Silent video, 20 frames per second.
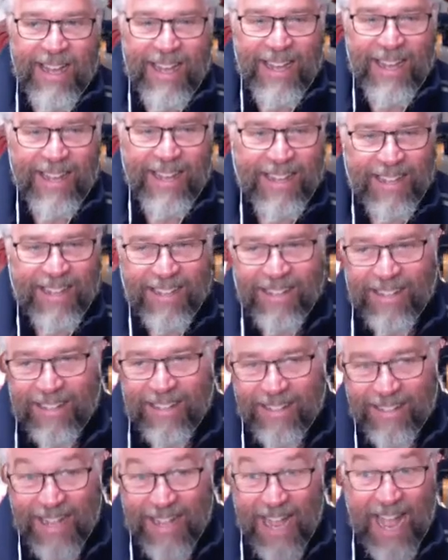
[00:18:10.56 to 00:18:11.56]

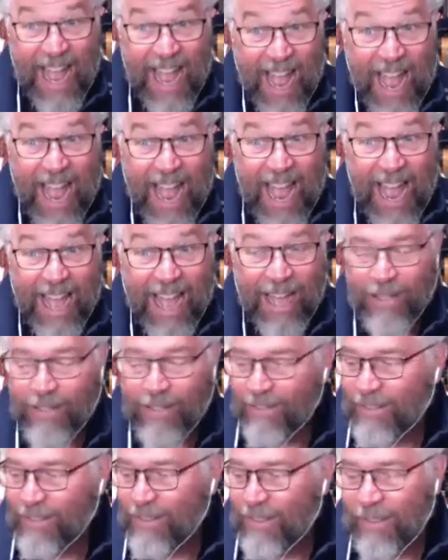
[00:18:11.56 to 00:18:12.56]

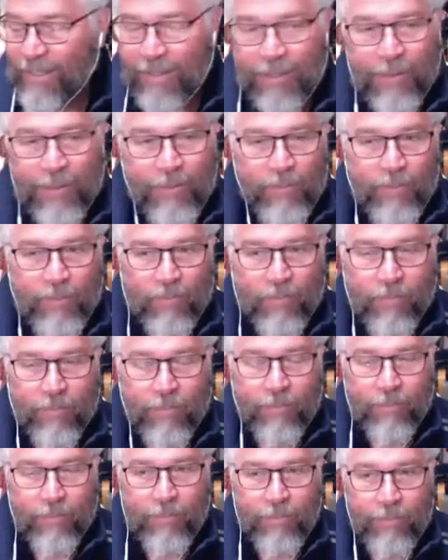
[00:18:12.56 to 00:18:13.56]

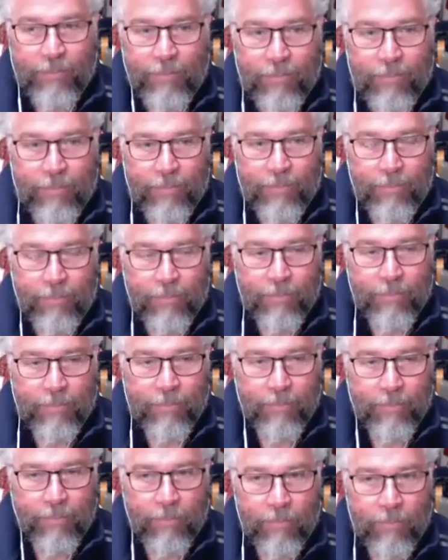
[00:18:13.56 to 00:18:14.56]

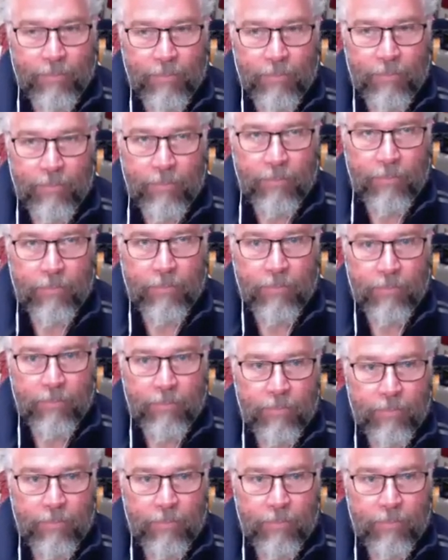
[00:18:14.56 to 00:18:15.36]
(silent)